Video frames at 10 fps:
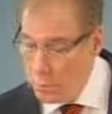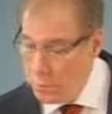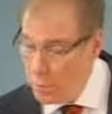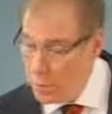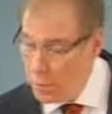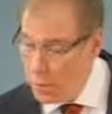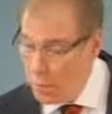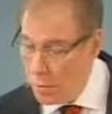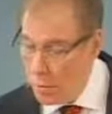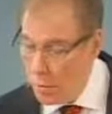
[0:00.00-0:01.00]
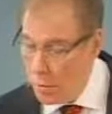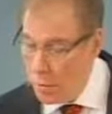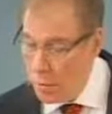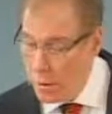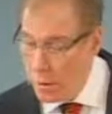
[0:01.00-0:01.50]
is it there or
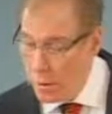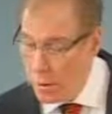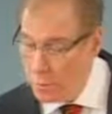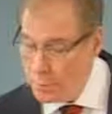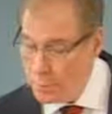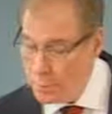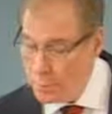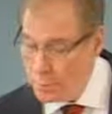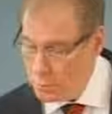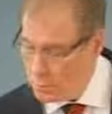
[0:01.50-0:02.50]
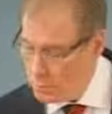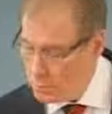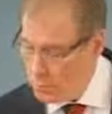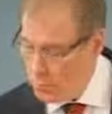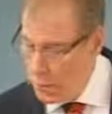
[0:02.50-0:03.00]
in um,
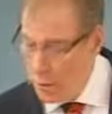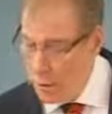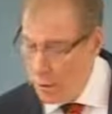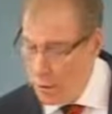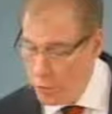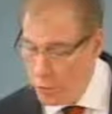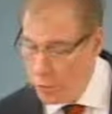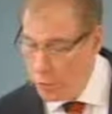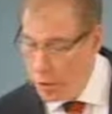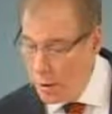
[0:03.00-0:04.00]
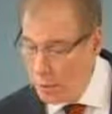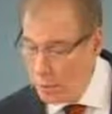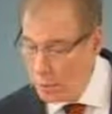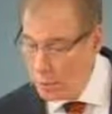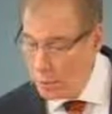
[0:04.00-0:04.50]
yeah, Colossians three
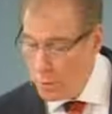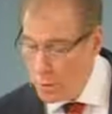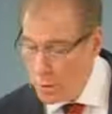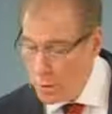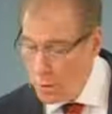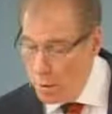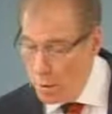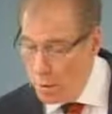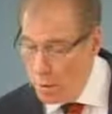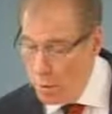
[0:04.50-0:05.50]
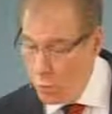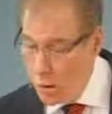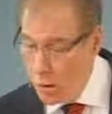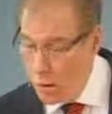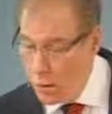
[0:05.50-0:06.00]
uh, that
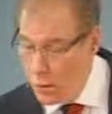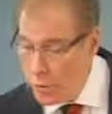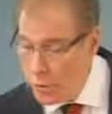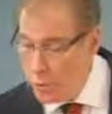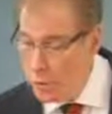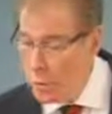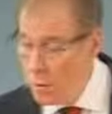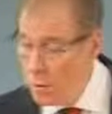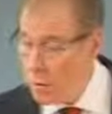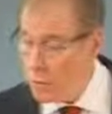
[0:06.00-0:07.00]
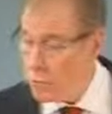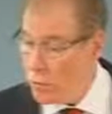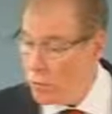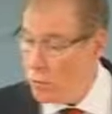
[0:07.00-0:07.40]
we are to uh, serve